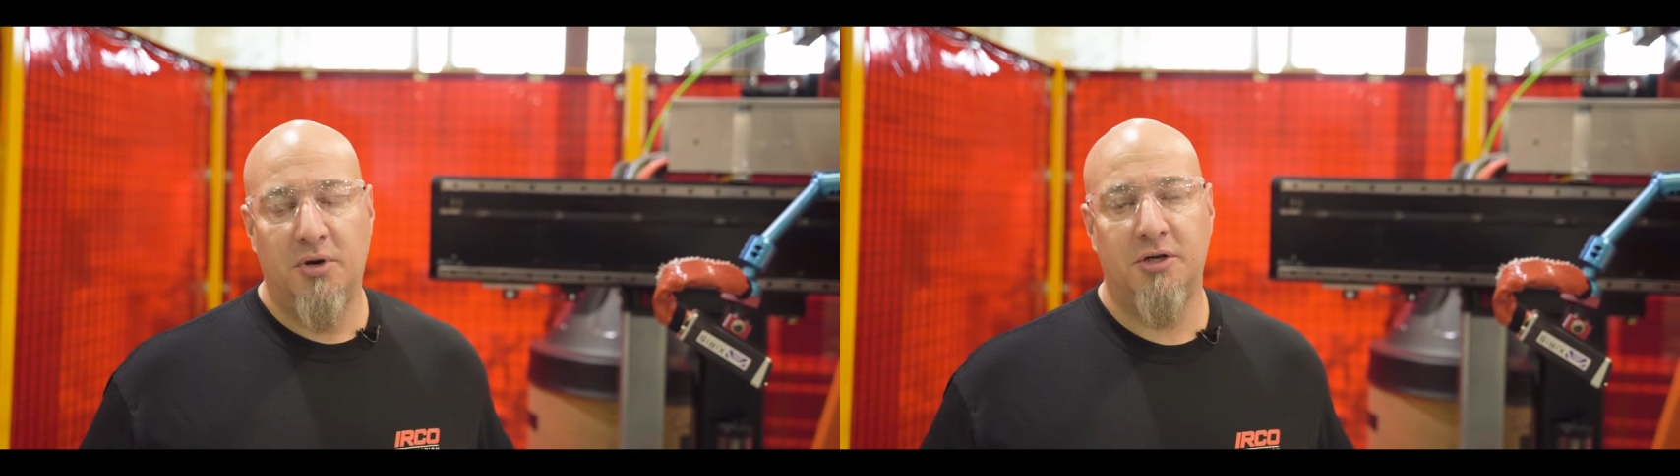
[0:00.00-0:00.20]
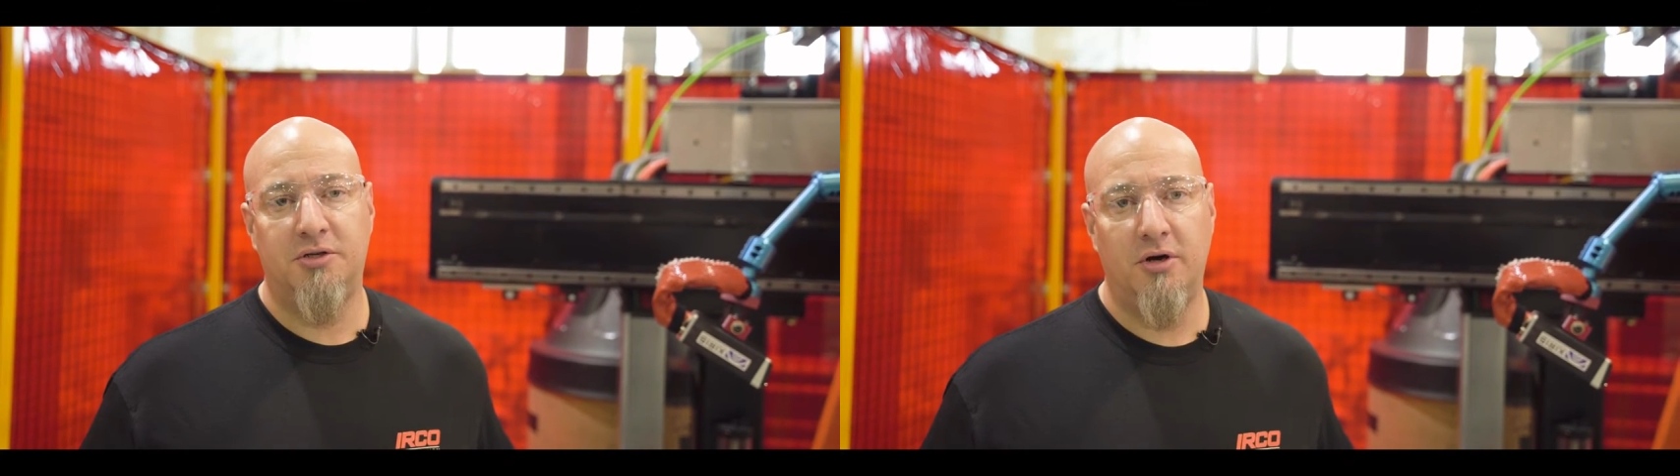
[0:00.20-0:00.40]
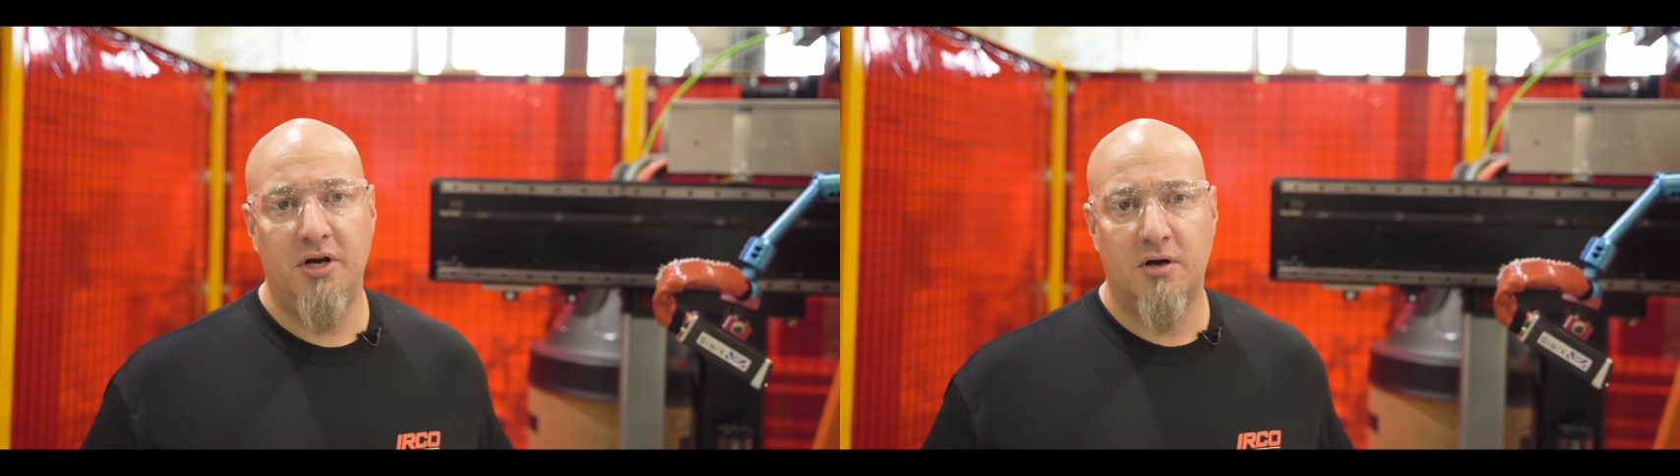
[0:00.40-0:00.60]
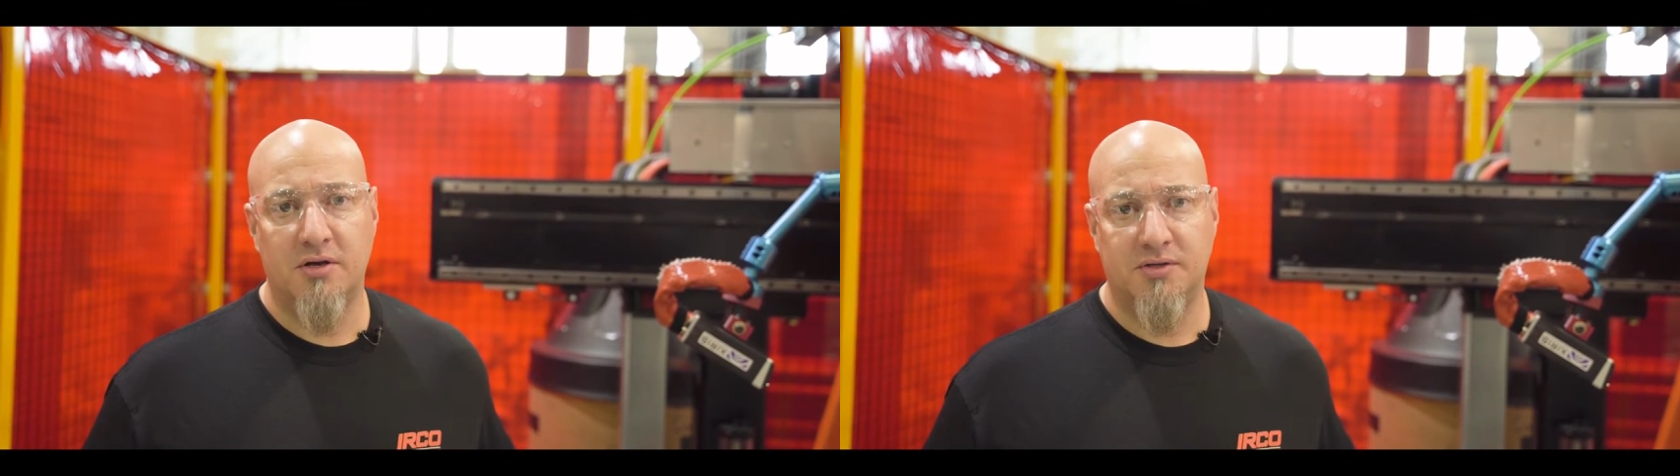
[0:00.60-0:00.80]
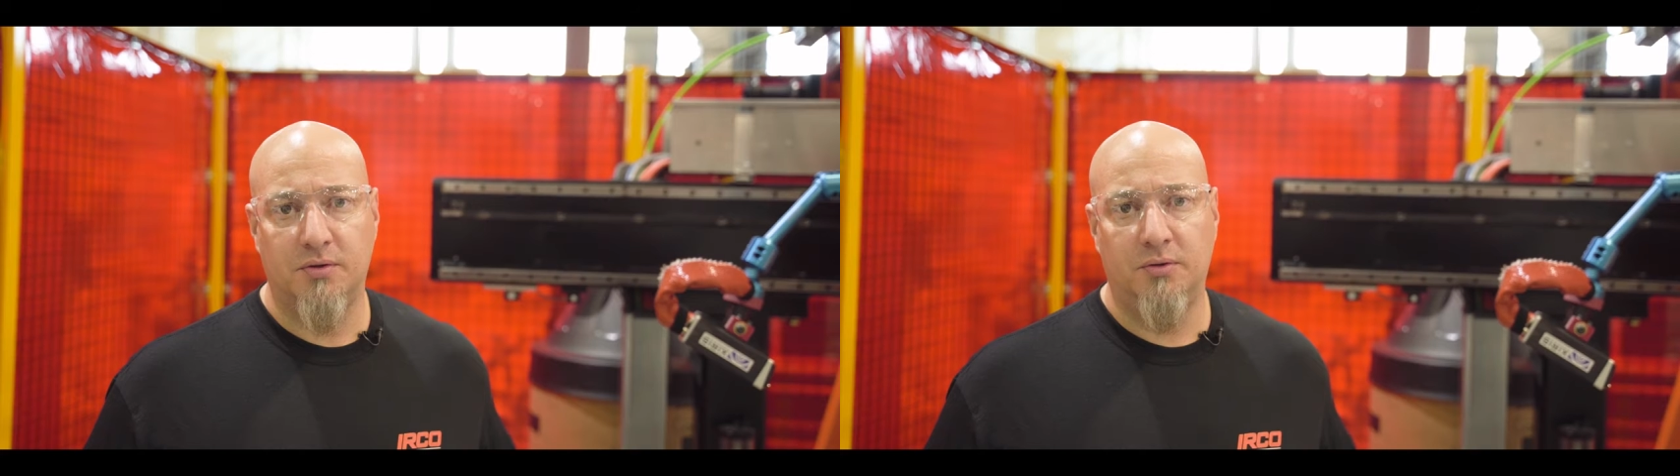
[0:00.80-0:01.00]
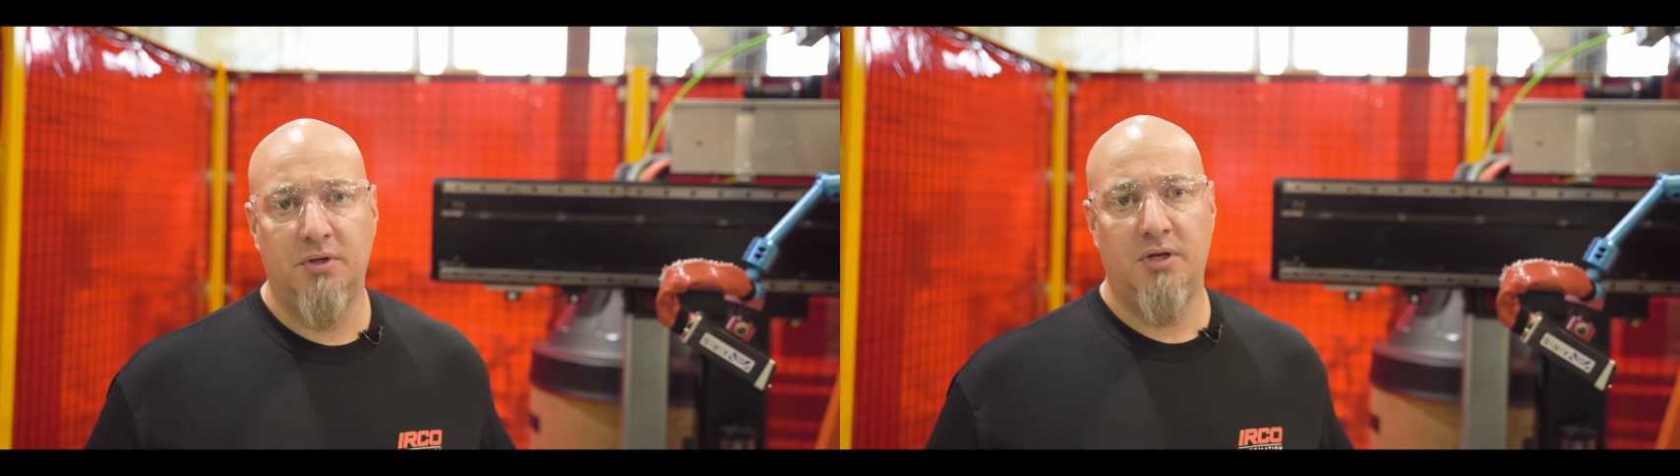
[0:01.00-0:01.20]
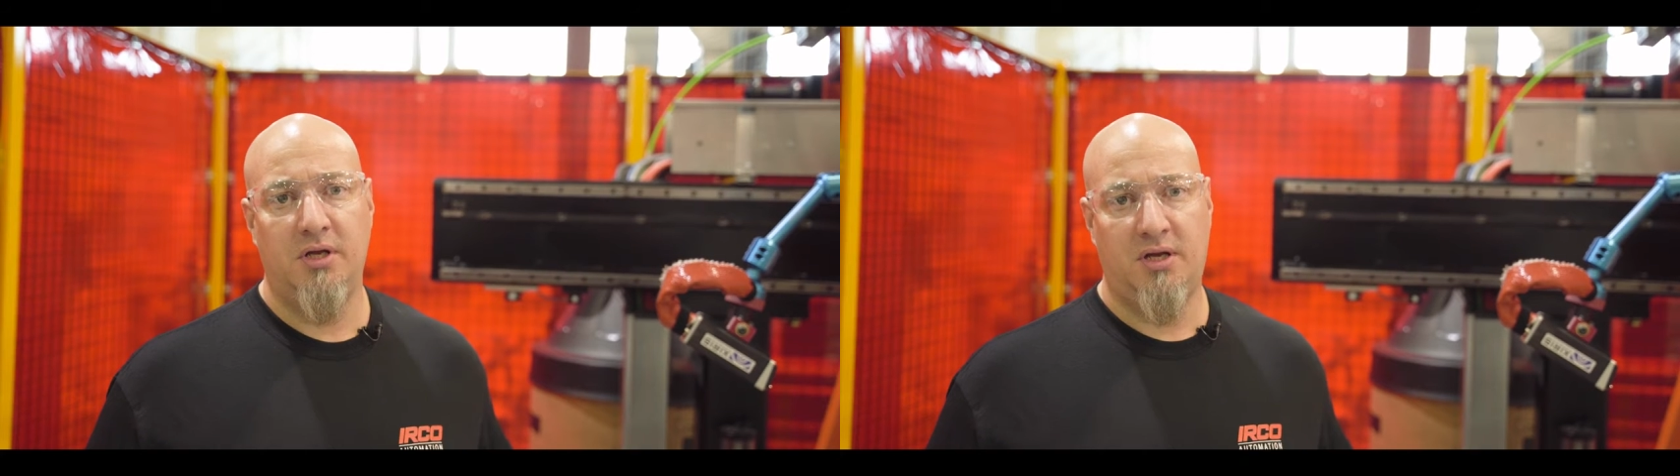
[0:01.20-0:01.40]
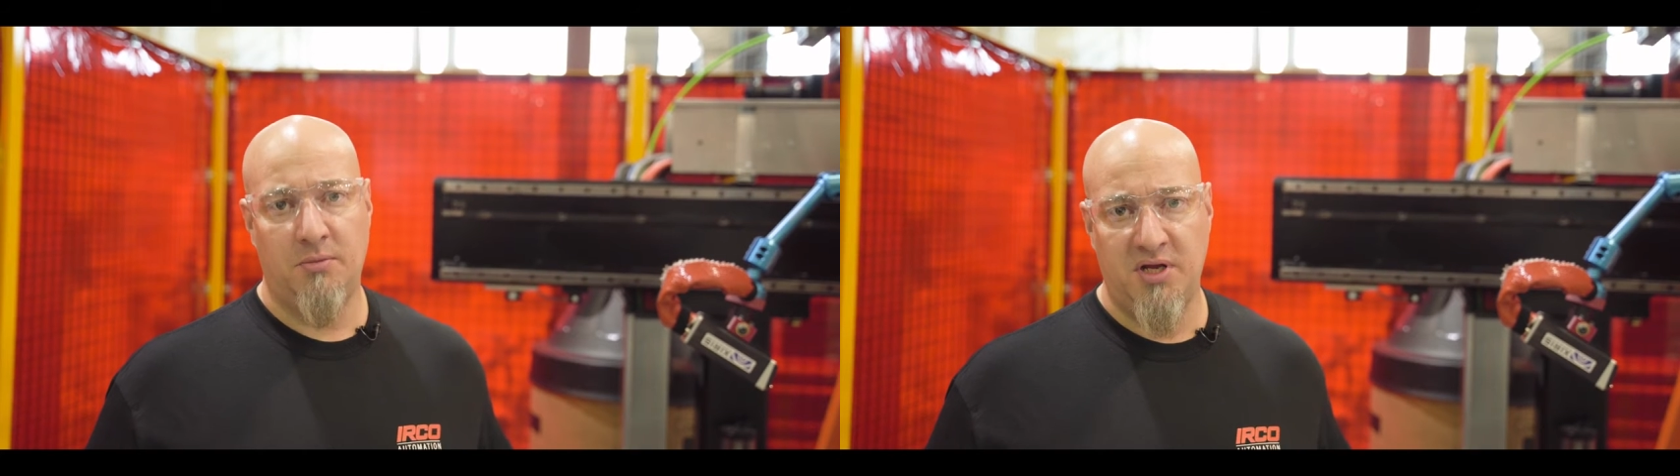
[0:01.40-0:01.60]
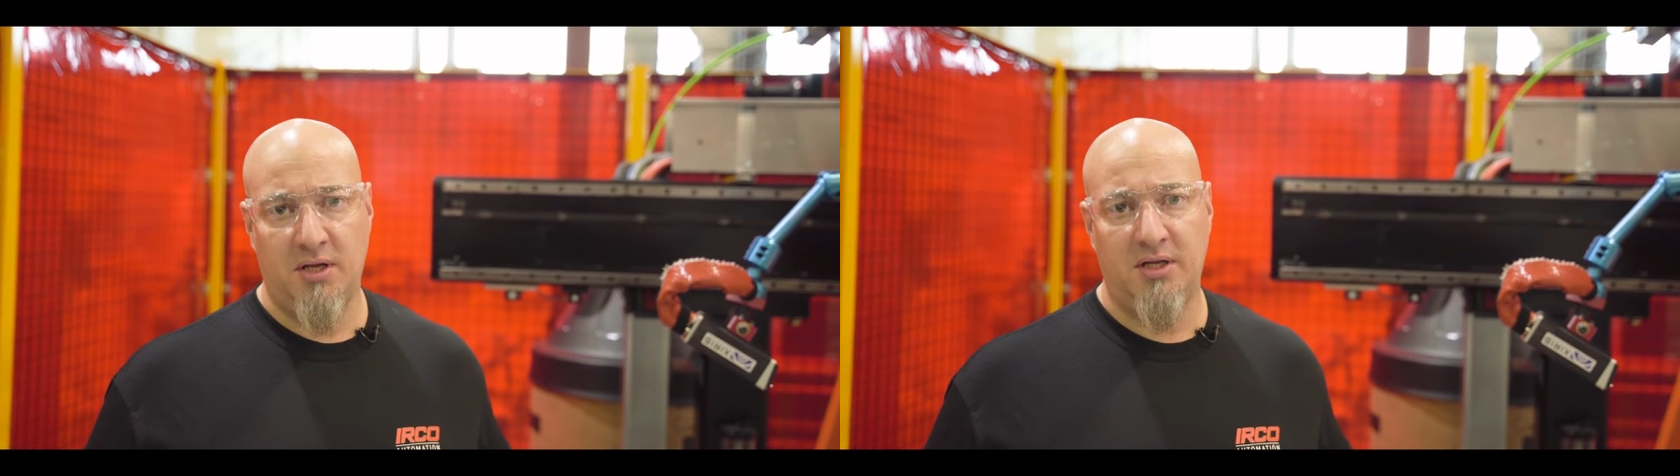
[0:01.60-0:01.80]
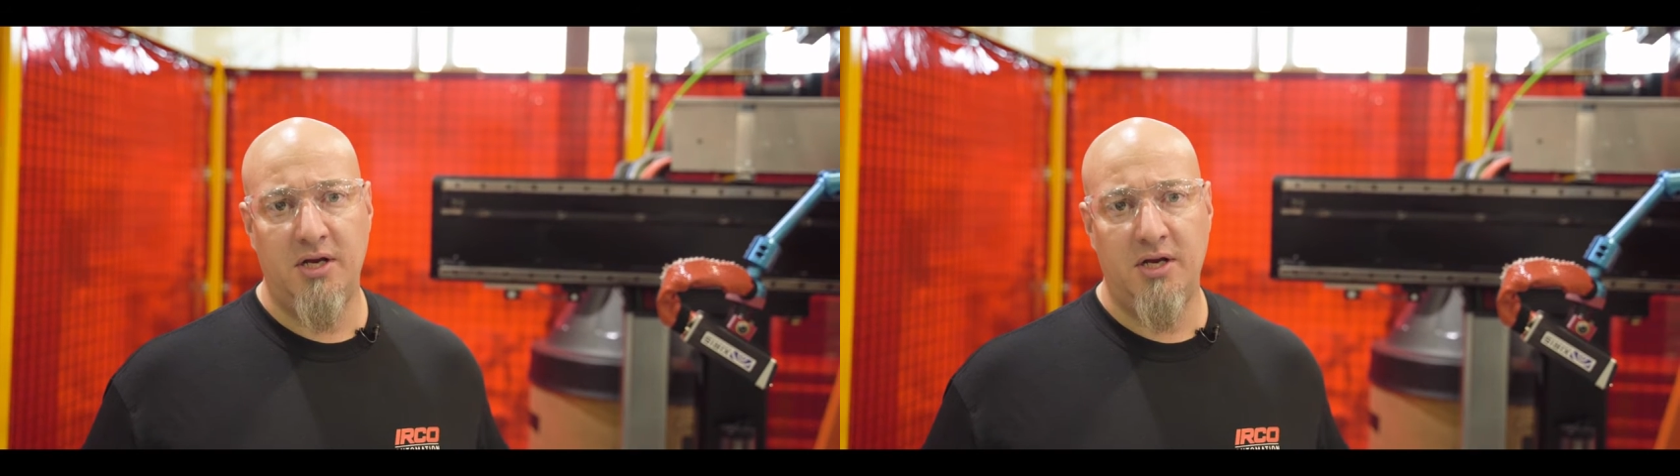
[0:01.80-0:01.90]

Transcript: but a dirty nozzle can be a